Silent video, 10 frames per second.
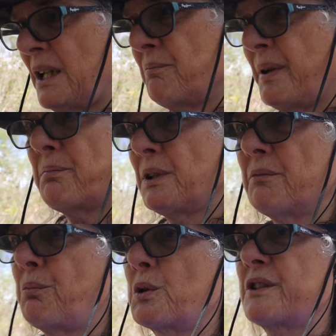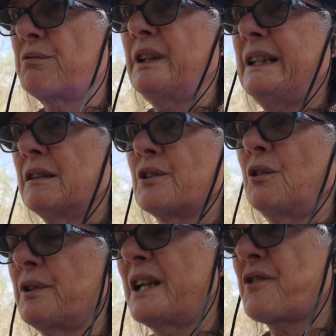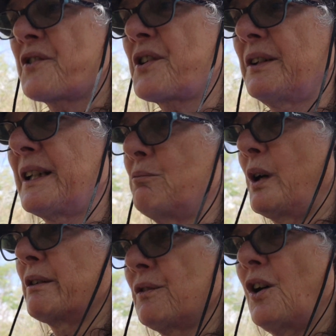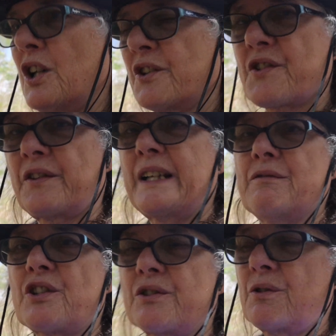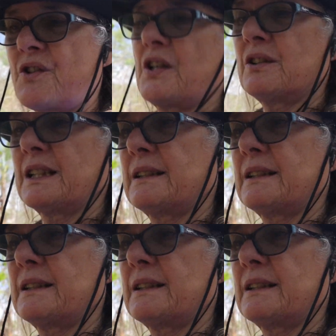And people in Puerto Rico don't necessarily wear long sleeve shirts all the